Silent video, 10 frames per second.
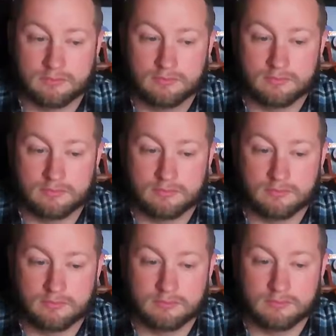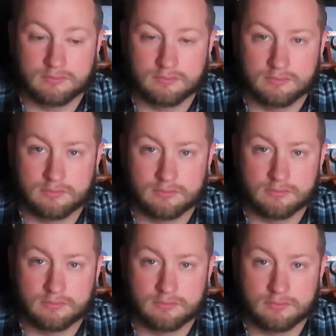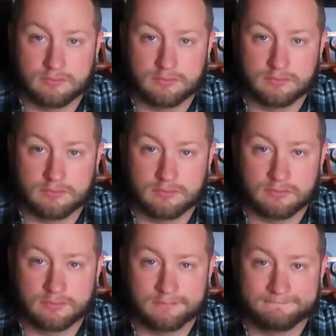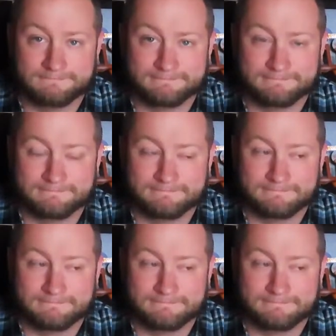The person shown says nothing.